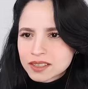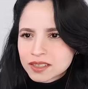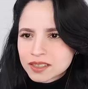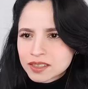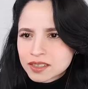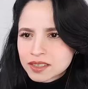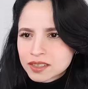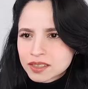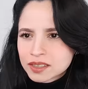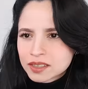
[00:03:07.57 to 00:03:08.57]

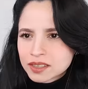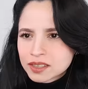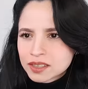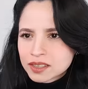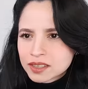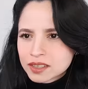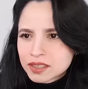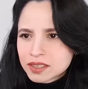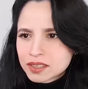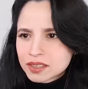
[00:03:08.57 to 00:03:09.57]

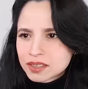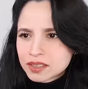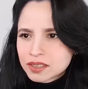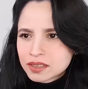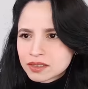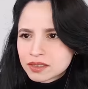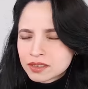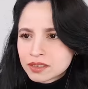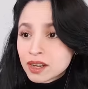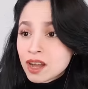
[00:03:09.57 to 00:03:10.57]

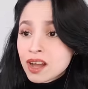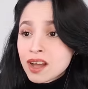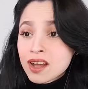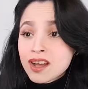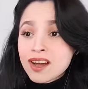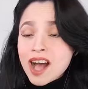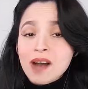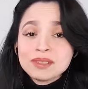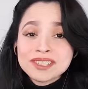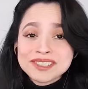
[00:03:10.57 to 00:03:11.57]
I
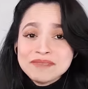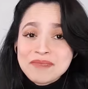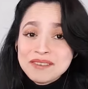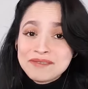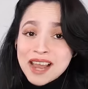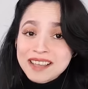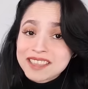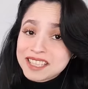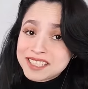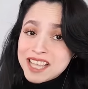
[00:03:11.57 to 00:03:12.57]
was gonna say my flag,
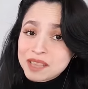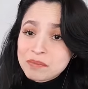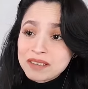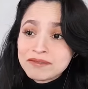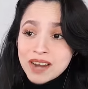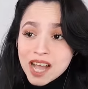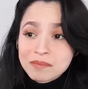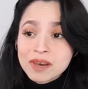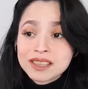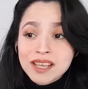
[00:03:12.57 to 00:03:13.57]
that's not my flag,
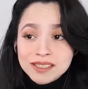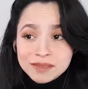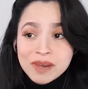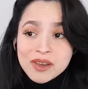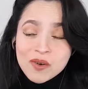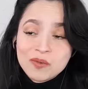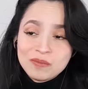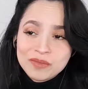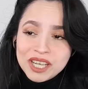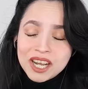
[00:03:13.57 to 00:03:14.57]
but that's my home,
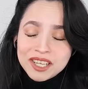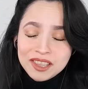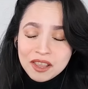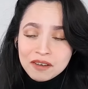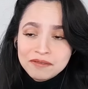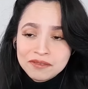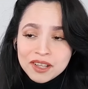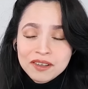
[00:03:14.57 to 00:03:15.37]
and I love